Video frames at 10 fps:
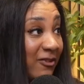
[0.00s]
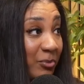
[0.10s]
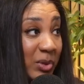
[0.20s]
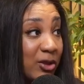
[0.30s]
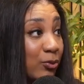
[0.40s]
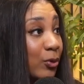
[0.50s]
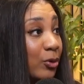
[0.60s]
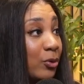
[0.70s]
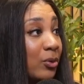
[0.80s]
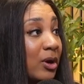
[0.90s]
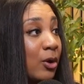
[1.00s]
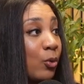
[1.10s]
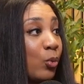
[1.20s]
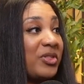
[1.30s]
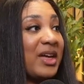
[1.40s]
been through
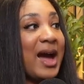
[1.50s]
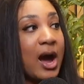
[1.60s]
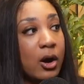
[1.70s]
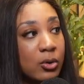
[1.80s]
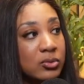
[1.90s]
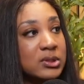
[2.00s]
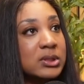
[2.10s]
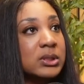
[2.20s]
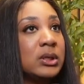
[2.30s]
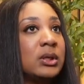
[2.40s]
without